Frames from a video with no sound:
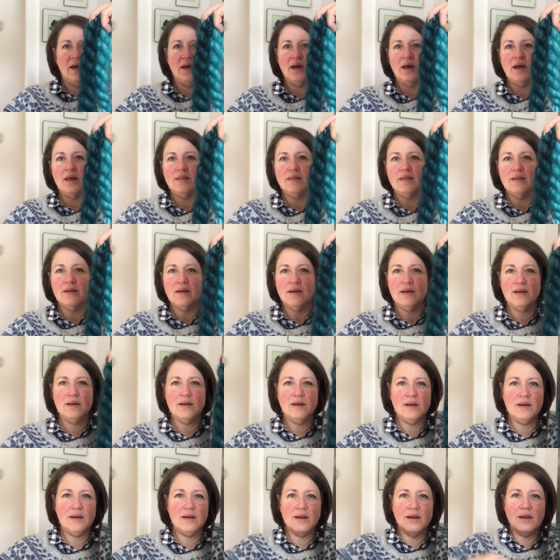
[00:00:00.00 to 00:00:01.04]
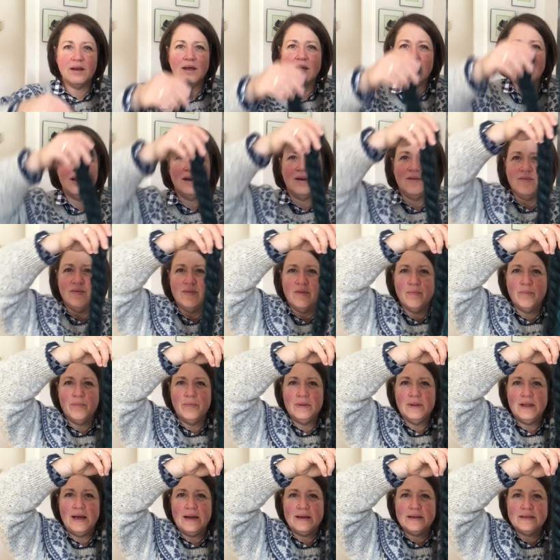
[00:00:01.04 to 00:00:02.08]
And then I have the
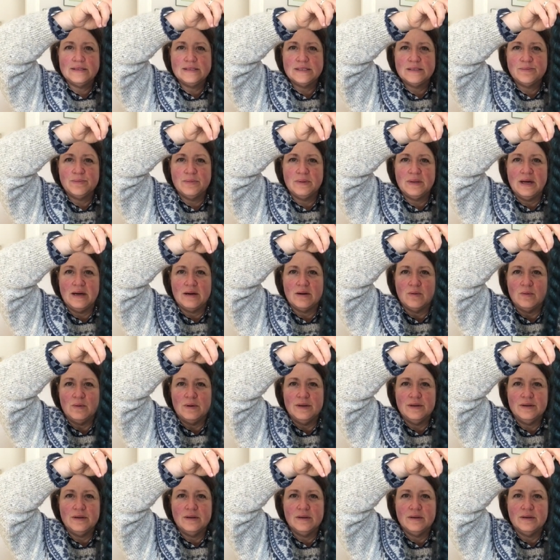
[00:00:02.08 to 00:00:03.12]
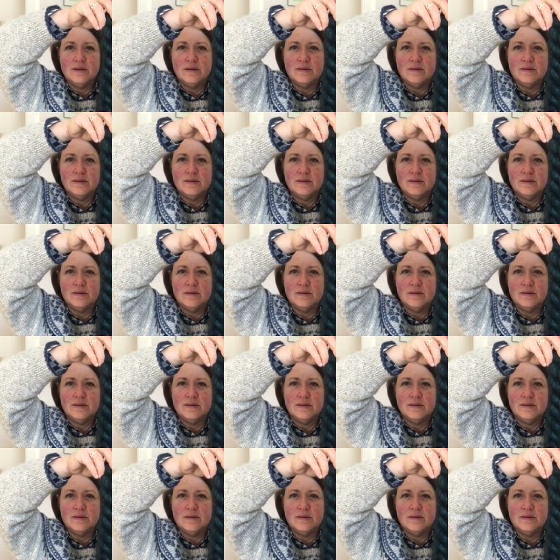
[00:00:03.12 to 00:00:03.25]
blackest black one,